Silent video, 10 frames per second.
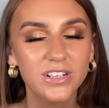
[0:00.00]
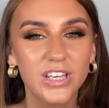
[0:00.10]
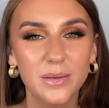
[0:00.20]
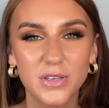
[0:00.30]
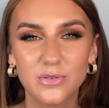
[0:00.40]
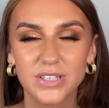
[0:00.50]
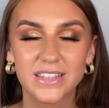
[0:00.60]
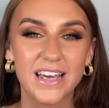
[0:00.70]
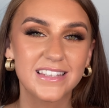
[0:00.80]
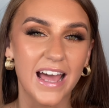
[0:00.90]
keep using
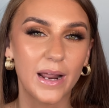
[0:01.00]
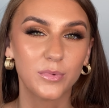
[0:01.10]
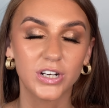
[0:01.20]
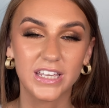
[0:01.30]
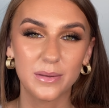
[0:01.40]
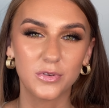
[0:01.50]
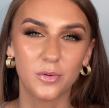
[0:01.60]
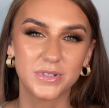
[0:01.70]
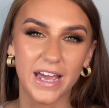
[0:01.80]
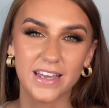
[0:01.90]
this and I'm gonna keep you
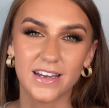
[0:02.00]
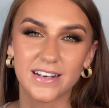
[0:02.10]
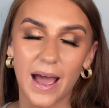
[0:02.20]
updated.